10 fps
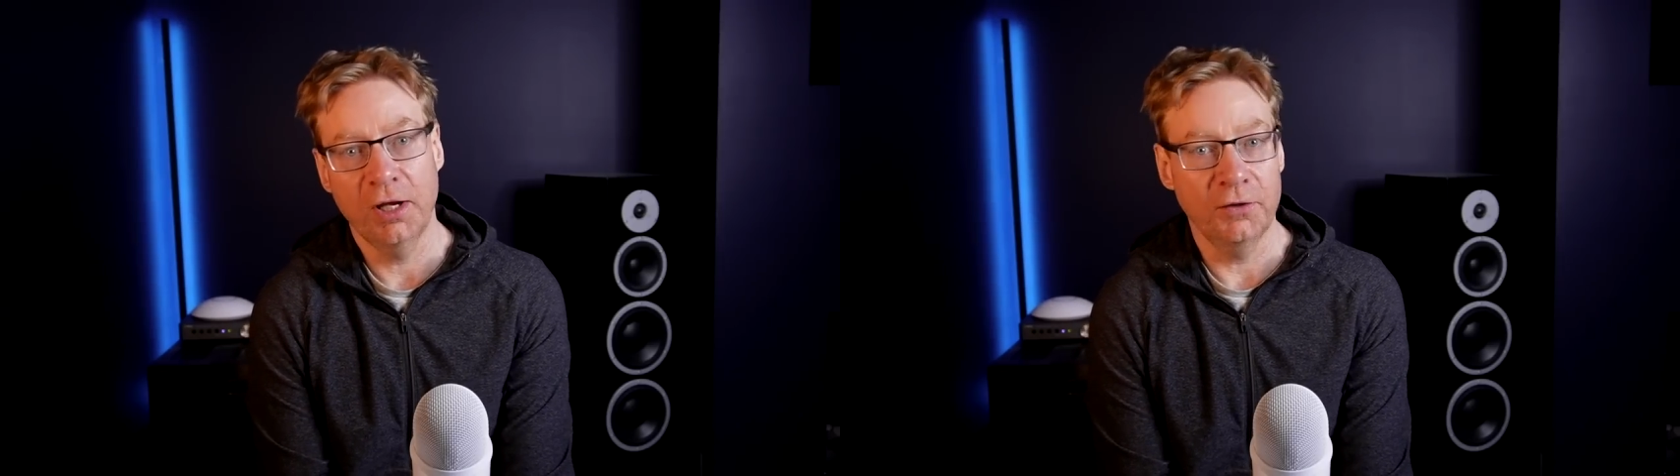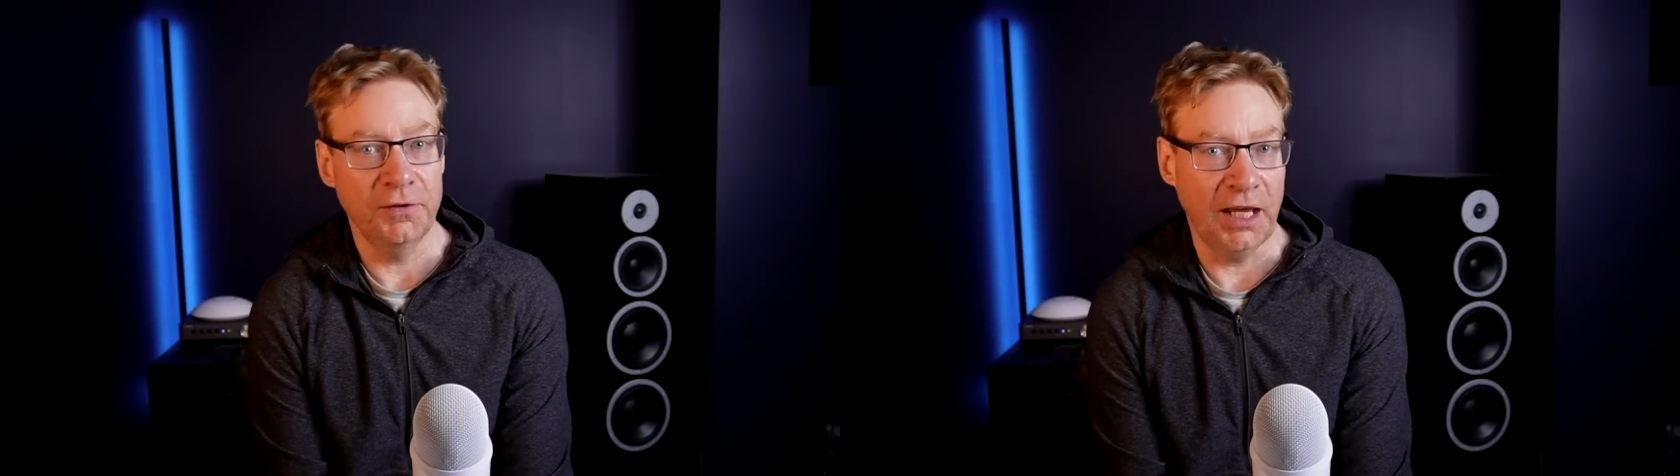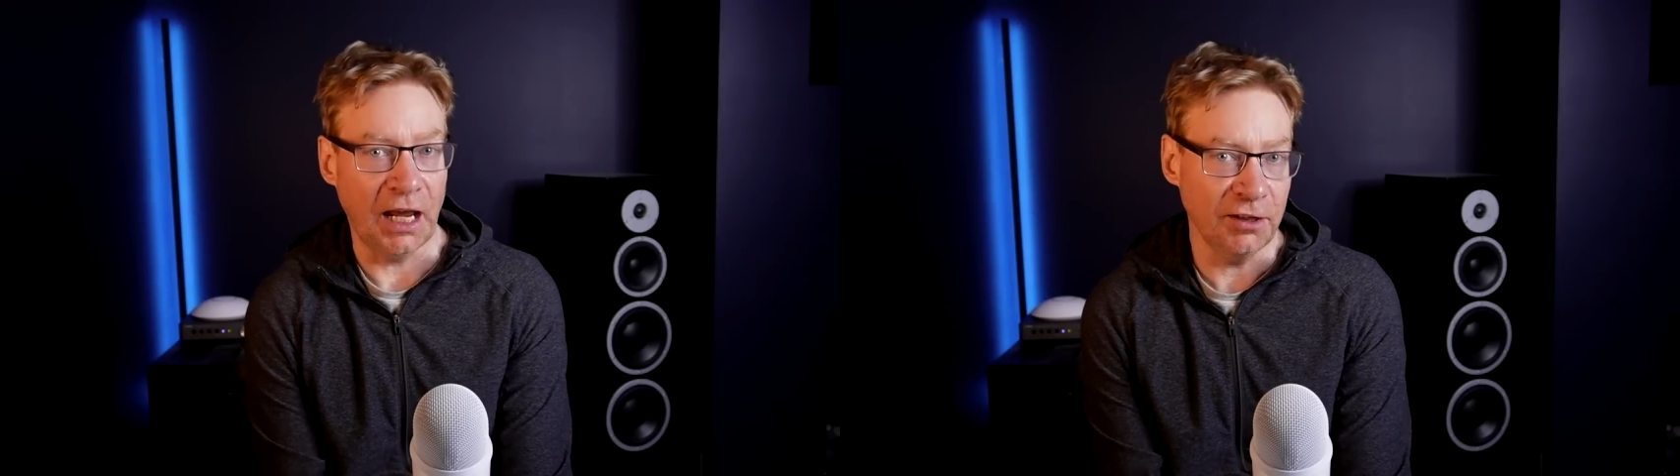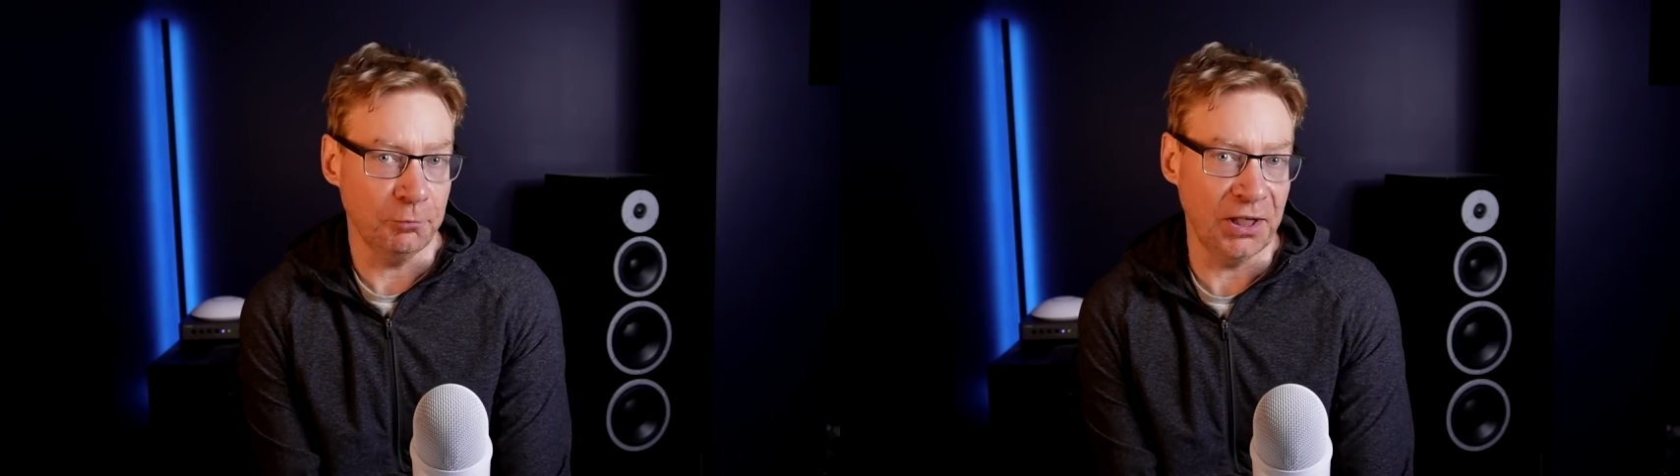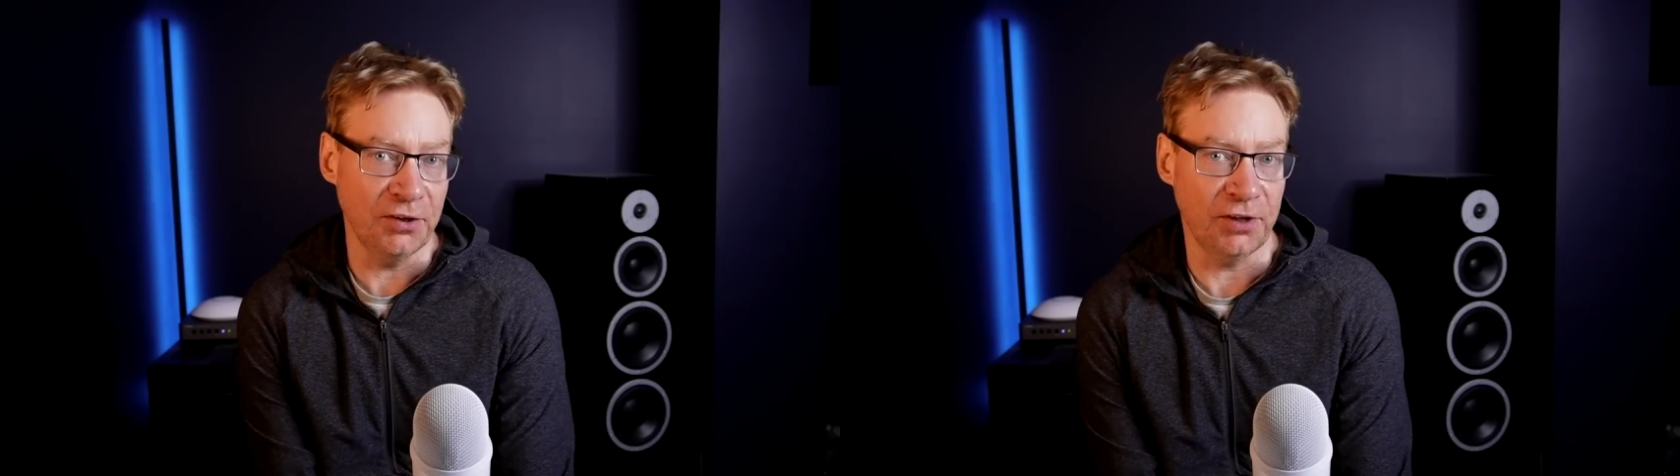than the
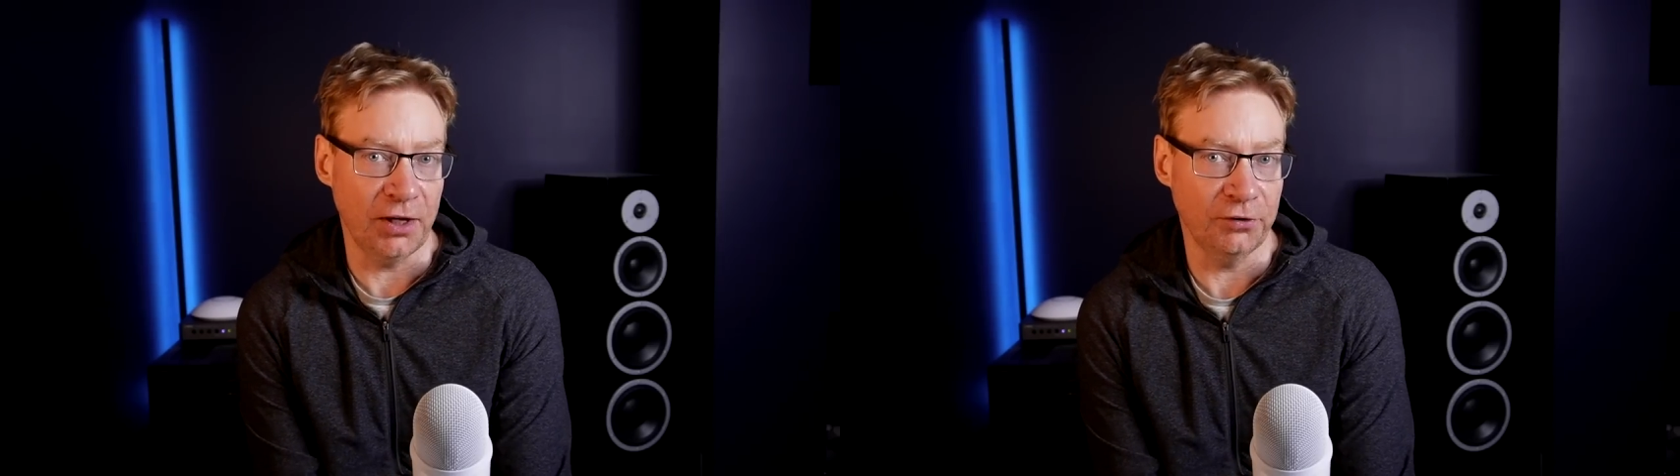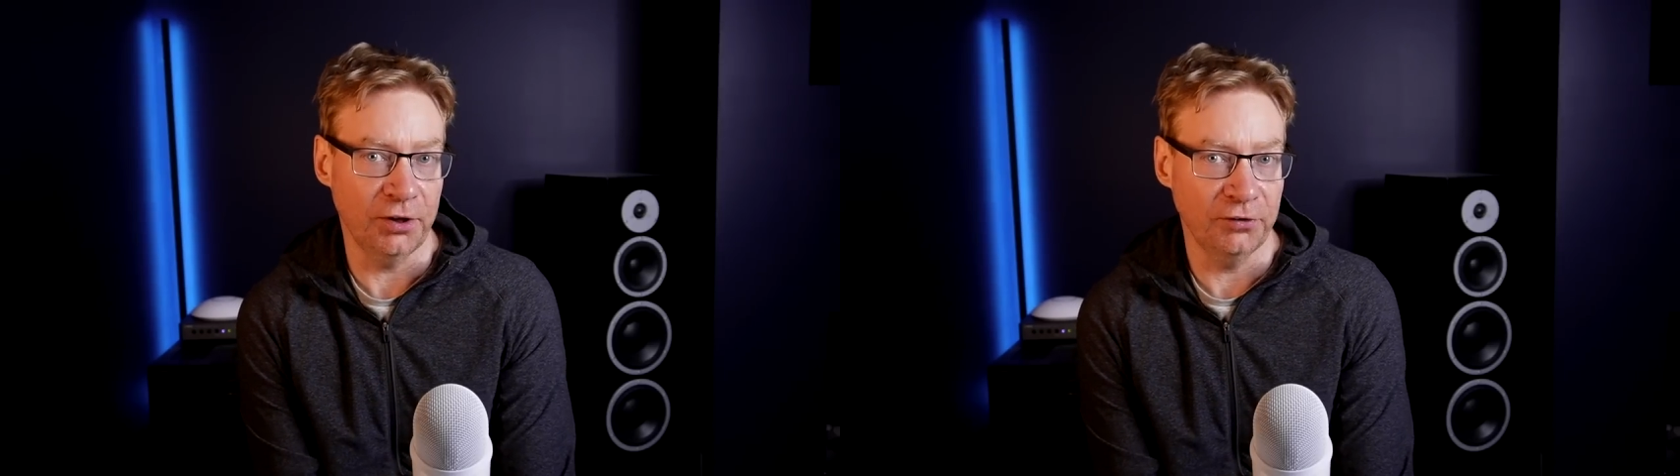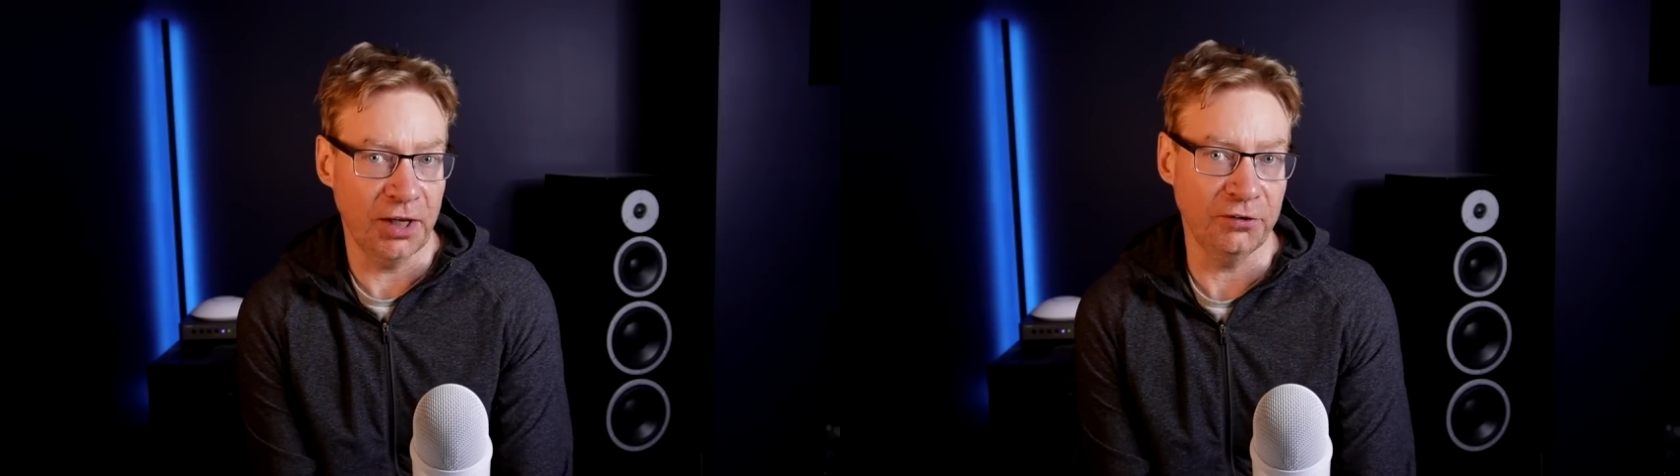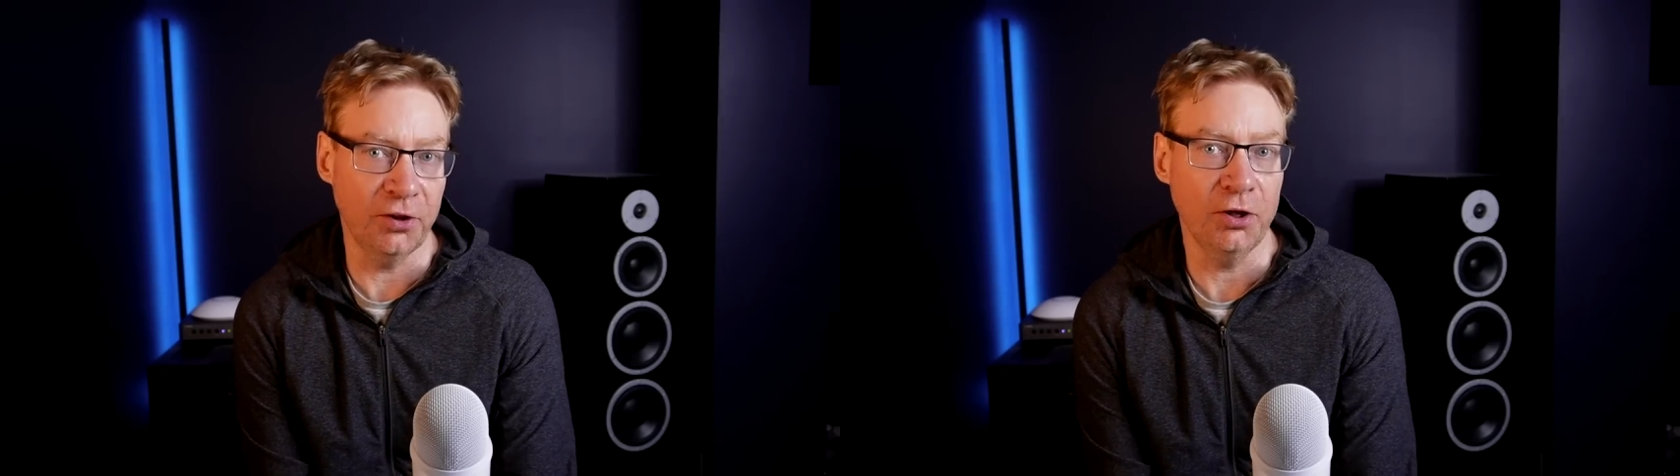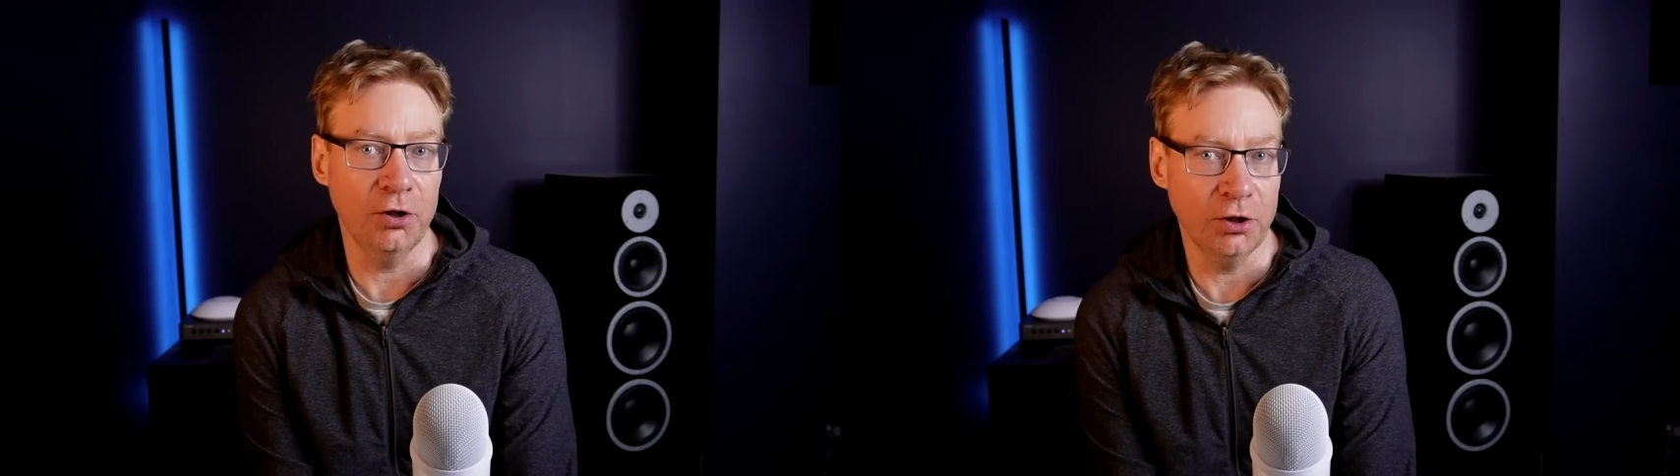LFP cells Tesla